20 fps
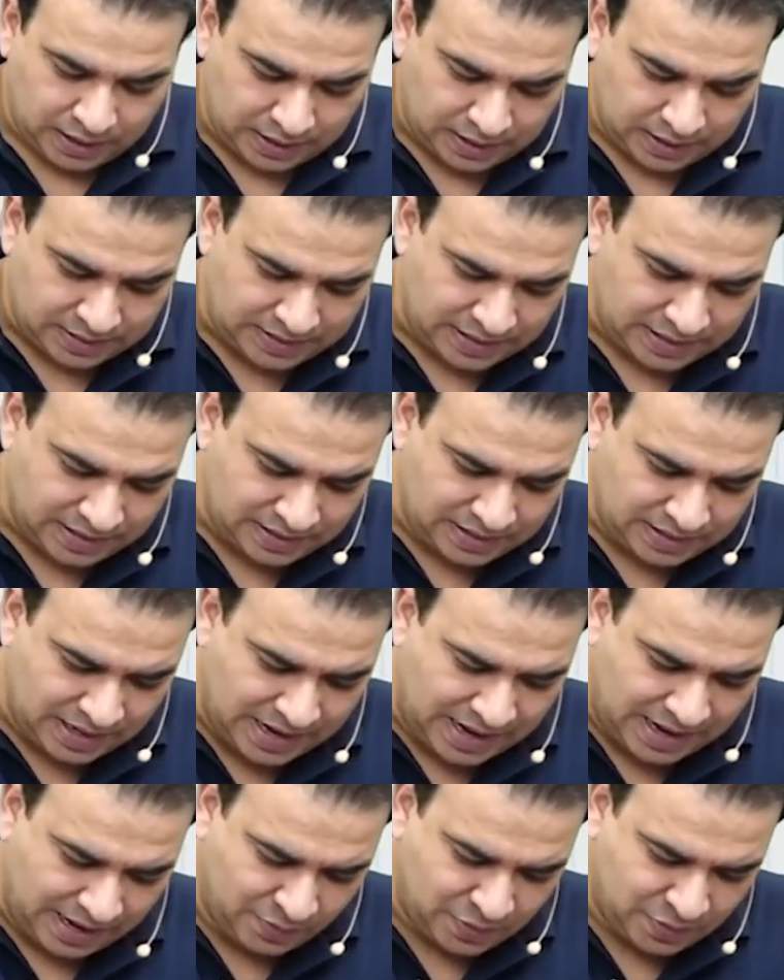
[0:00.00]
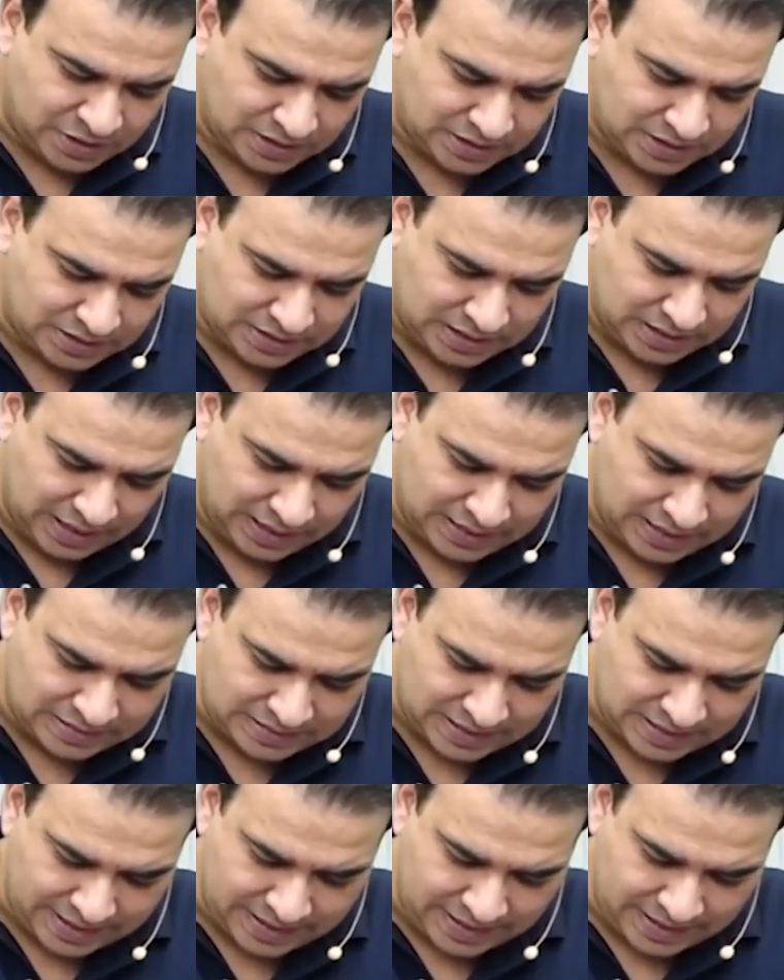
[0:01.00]
Then the layer which is
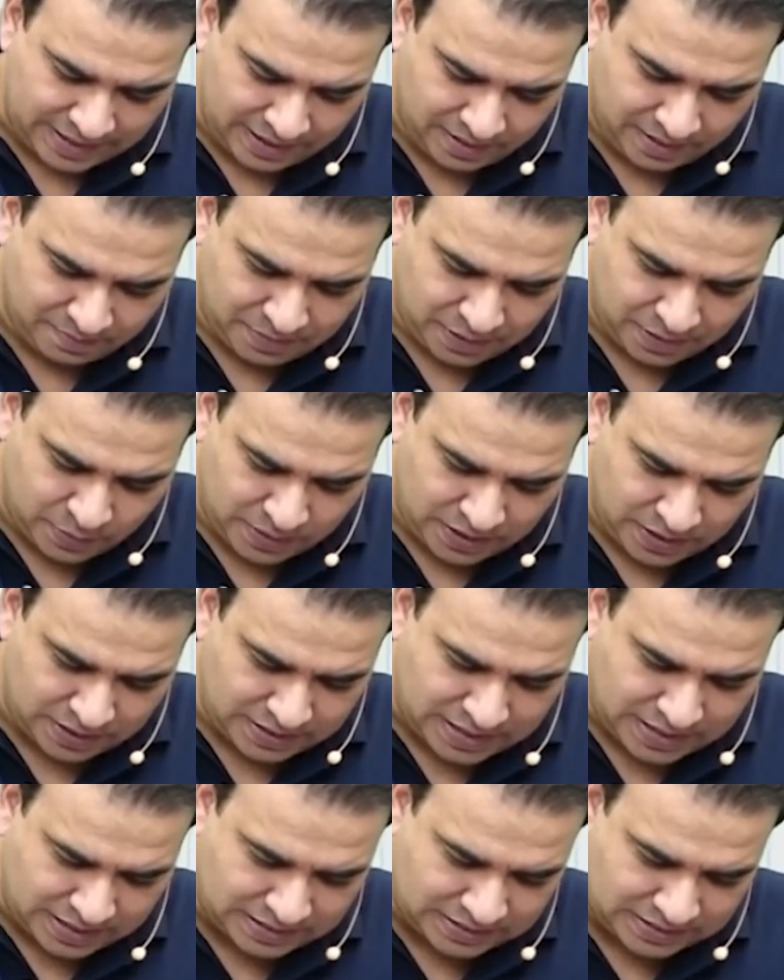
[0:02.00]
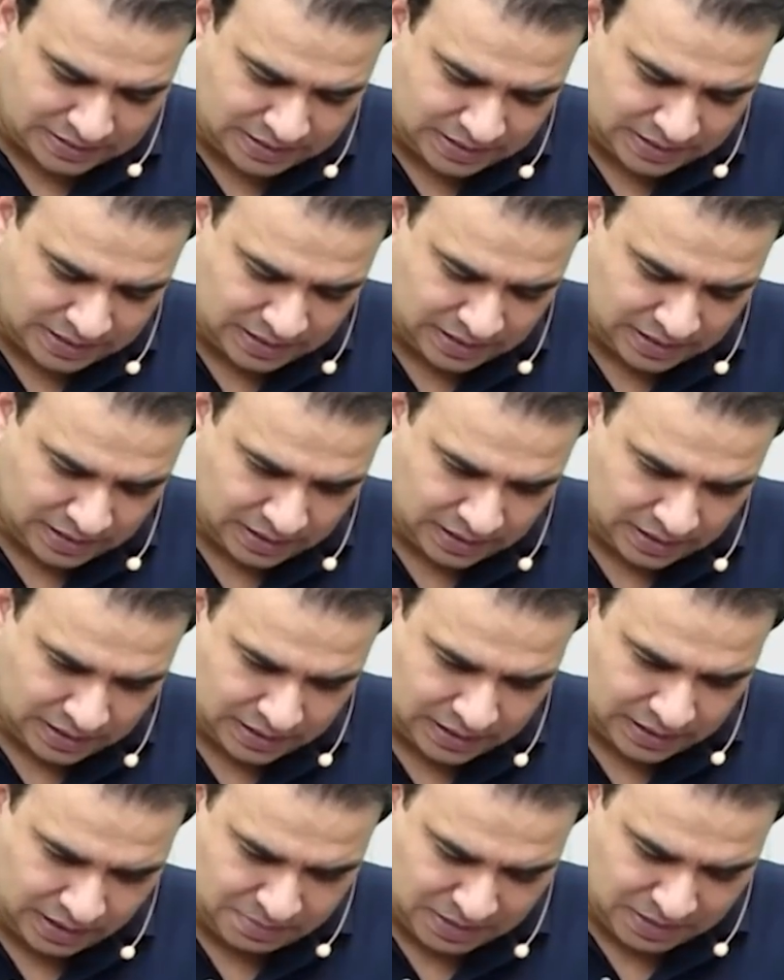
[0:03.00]
inside, in between, that is the
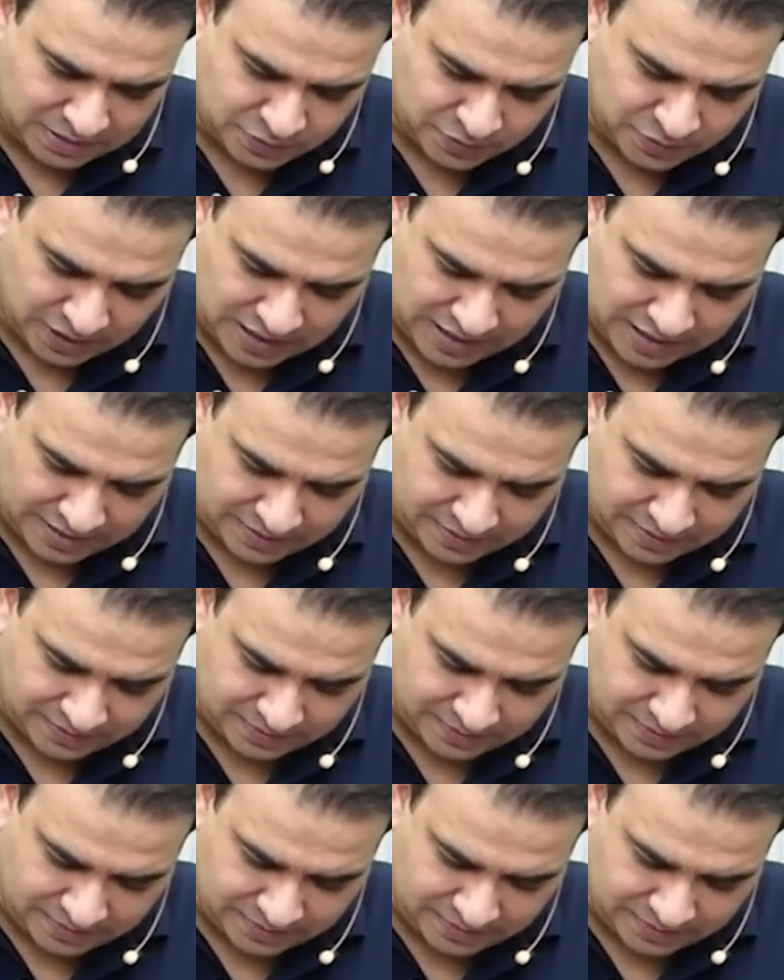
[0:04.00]
cremastric layer.